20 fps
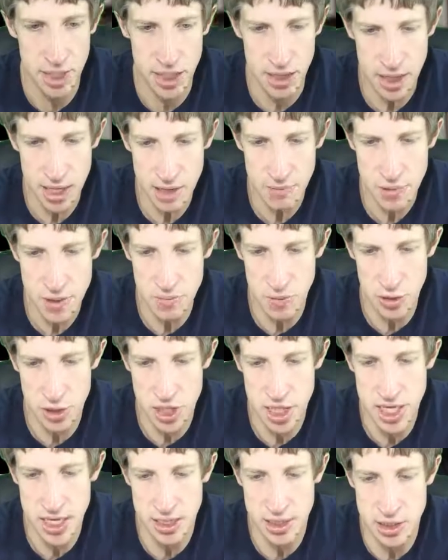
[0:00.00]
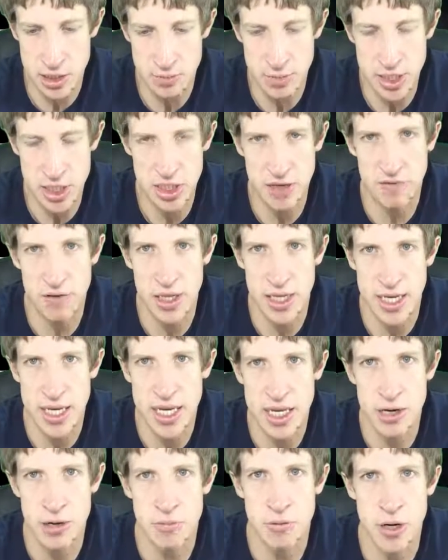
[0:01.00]
and a lot of people think, especially for like
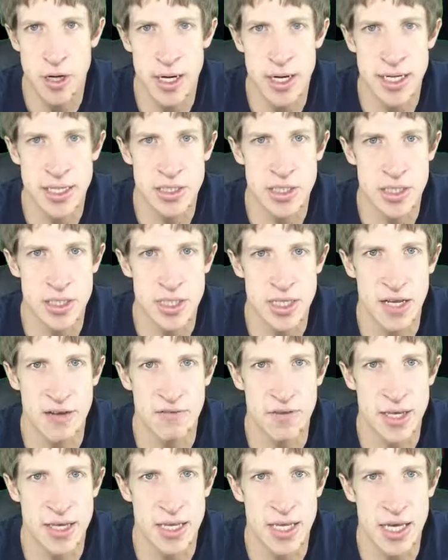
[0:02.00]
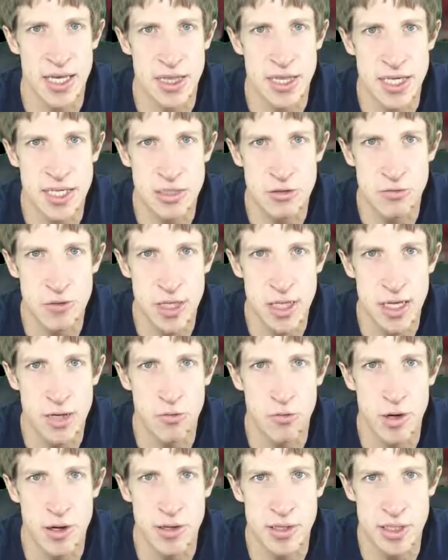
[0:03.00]
enterprise and stuff like that, that's really
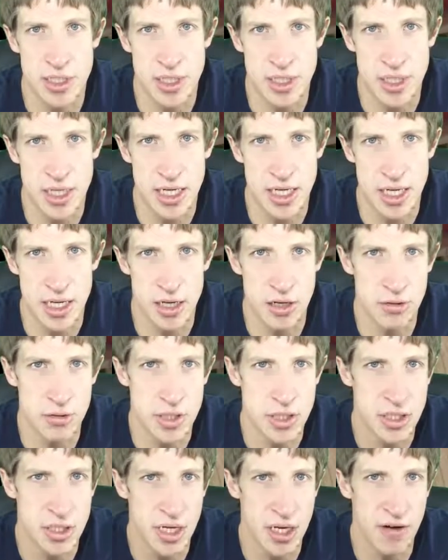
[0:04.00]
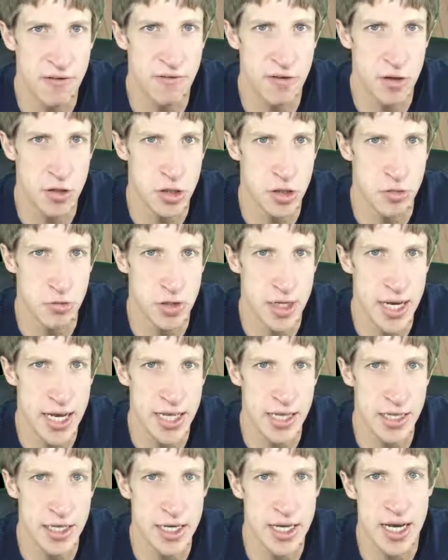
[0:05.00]
where this is going to go instead of virtual
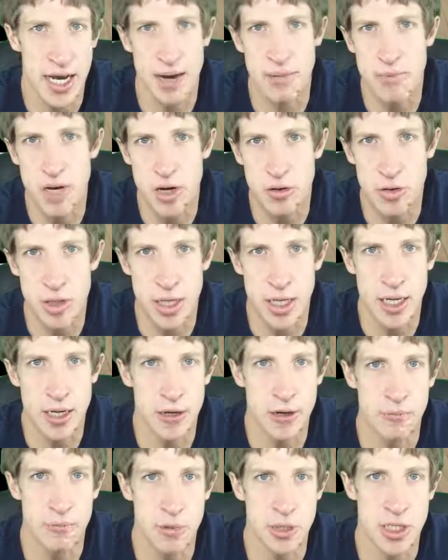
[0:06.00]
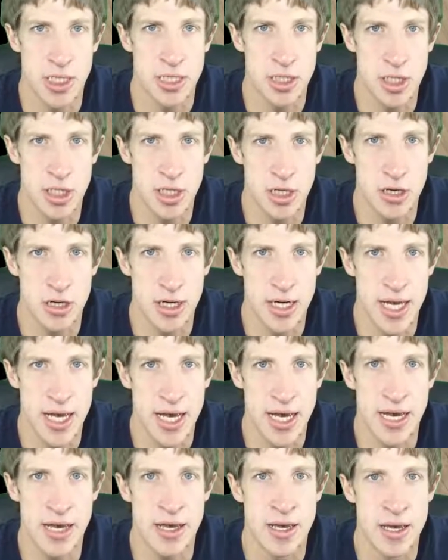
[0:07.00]
reality. I'm not really really 100% sure
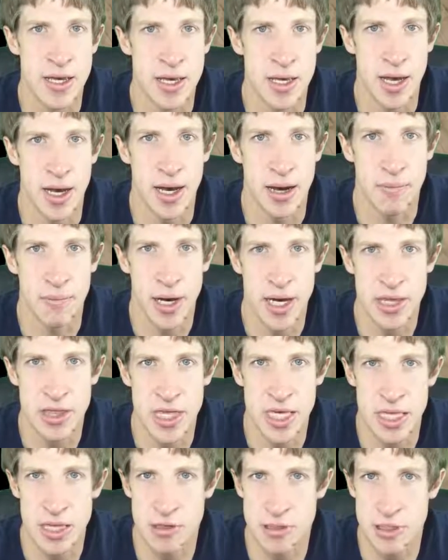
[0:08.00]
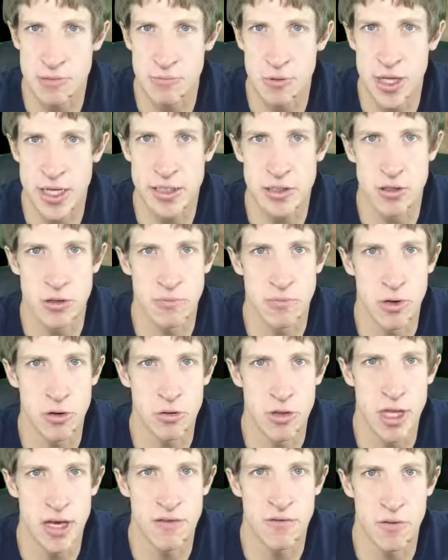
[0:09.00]
yet. Um, I think there's a place for
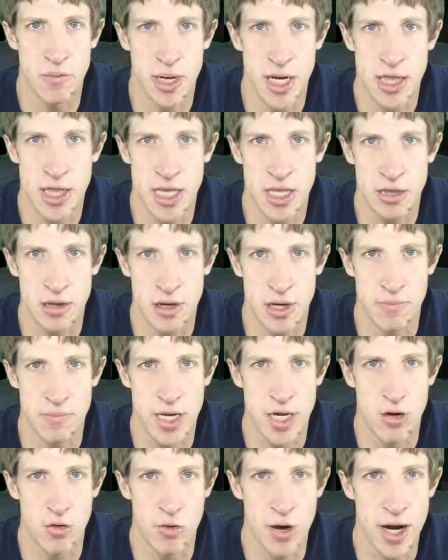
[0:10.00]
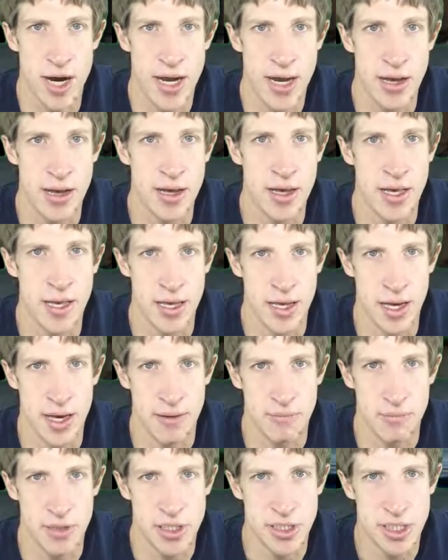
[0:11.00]
both of them, and I think they're going to be great.
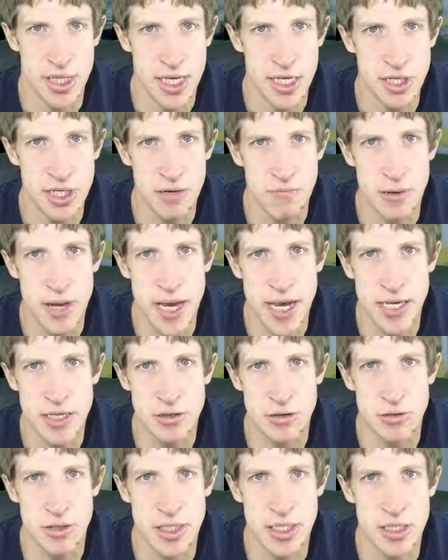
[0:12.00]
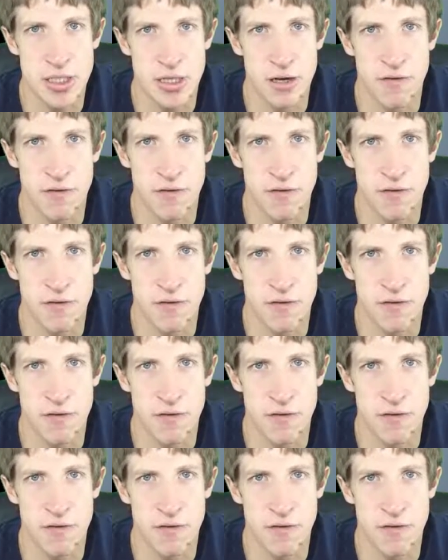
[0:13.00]
Um, but SketchUp has released